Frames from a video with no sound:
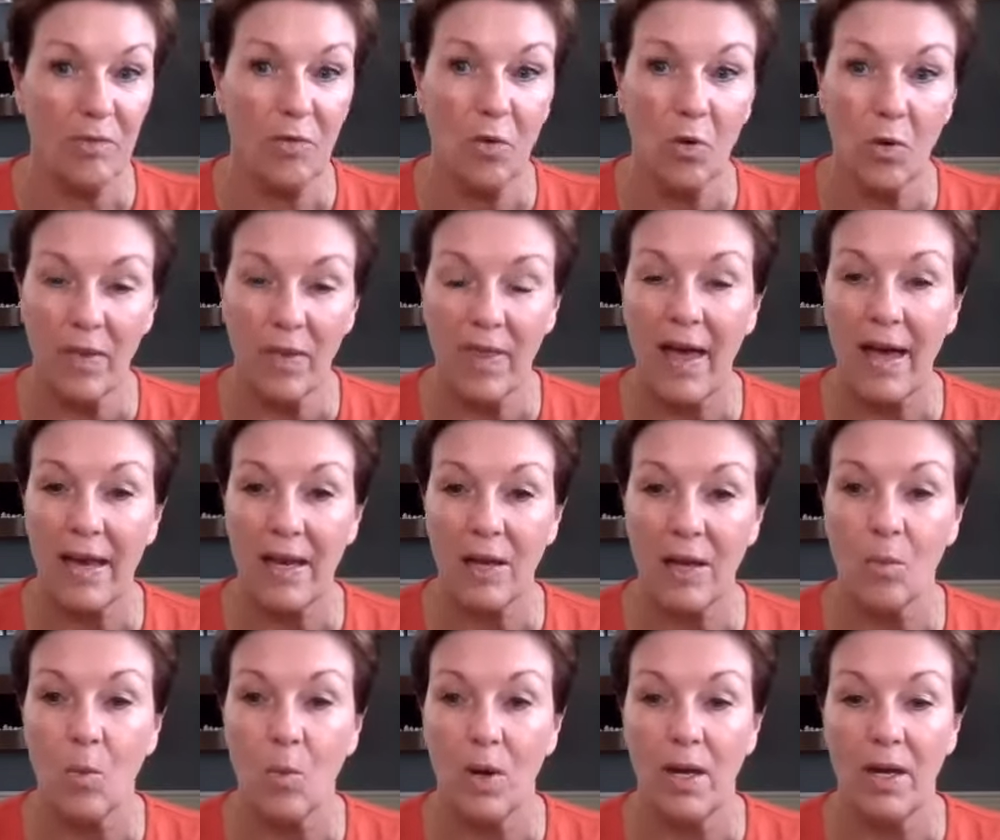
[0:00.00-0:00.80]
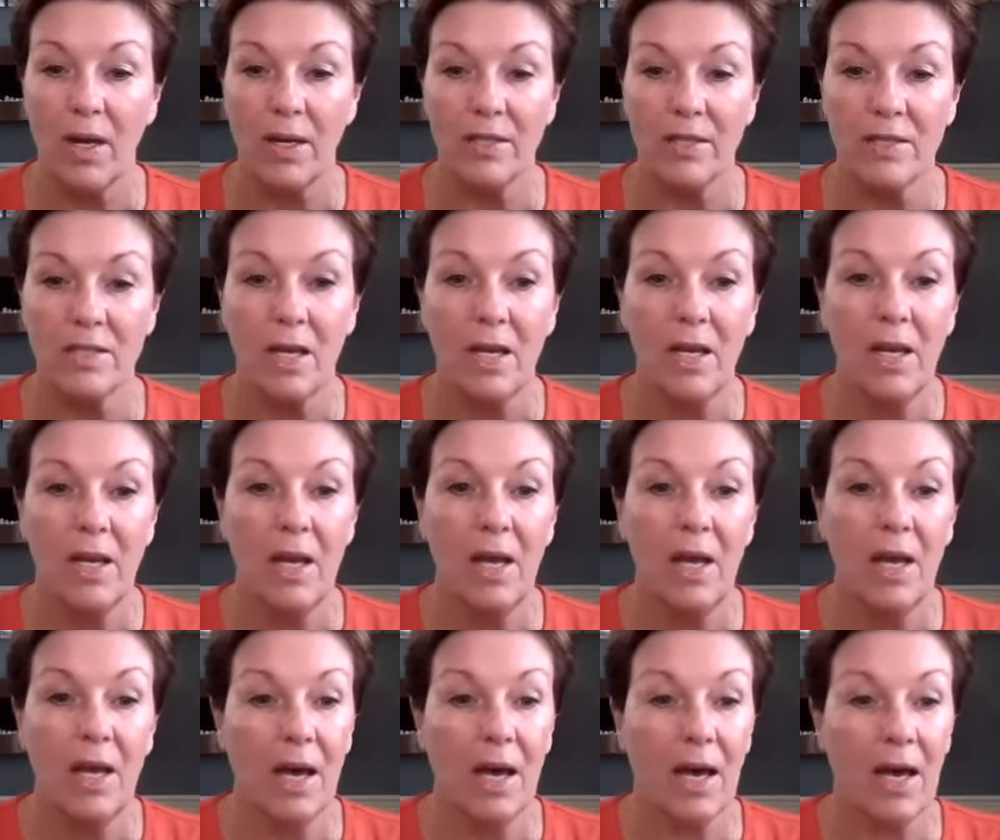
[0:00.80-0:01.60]
Before that, it was
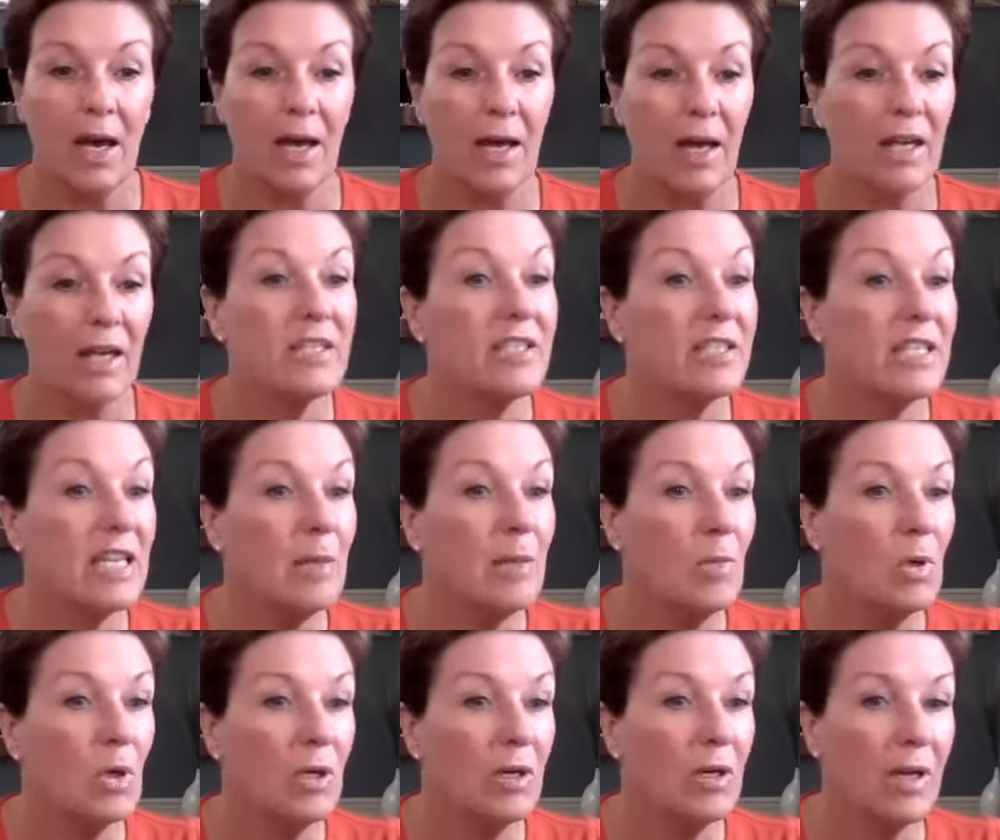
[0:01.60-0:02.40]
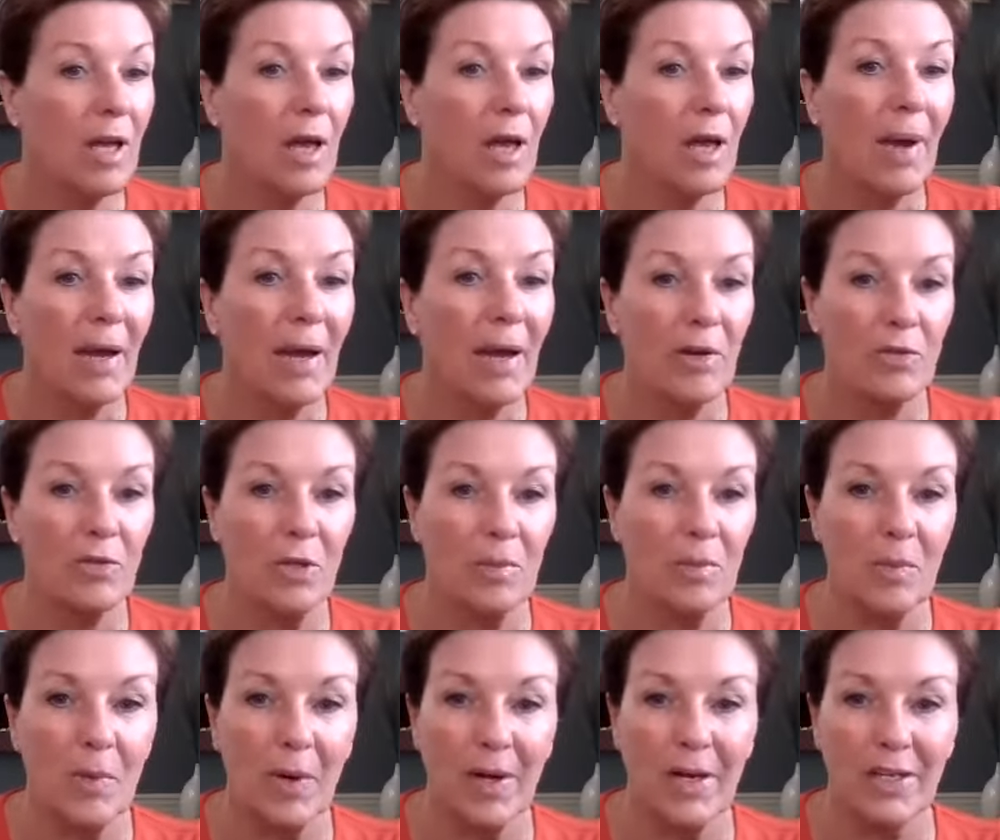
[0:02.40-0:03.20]
uh, a steamer and
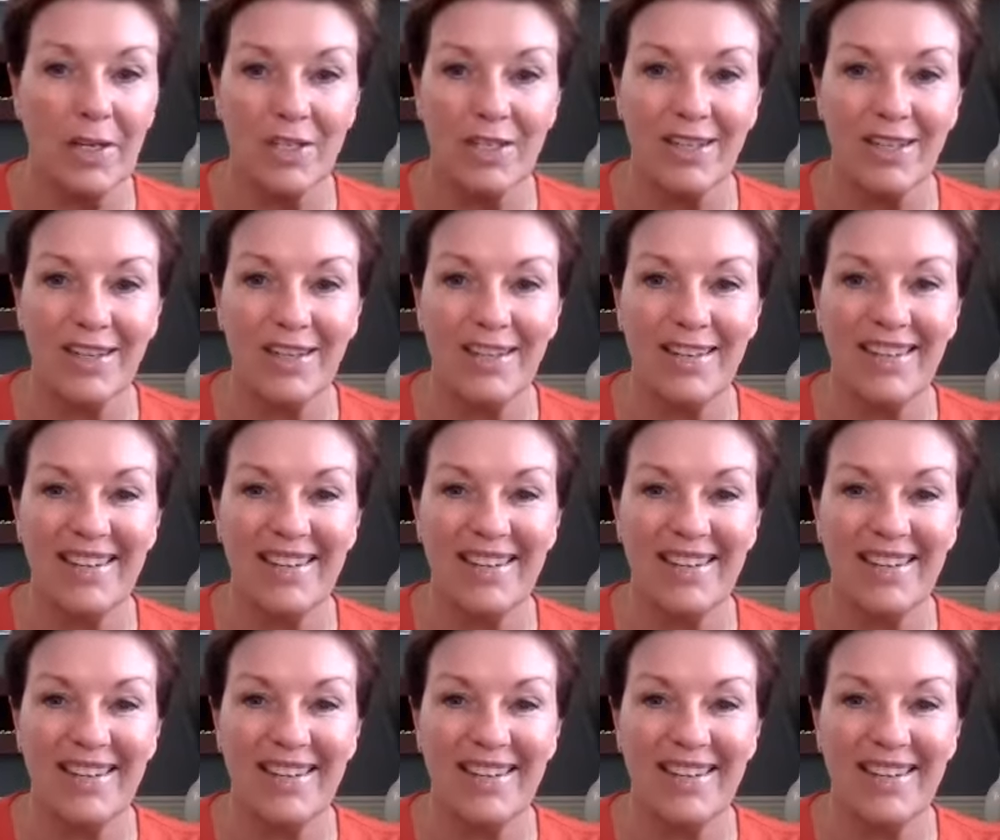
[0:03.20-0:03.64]
microdermabrasion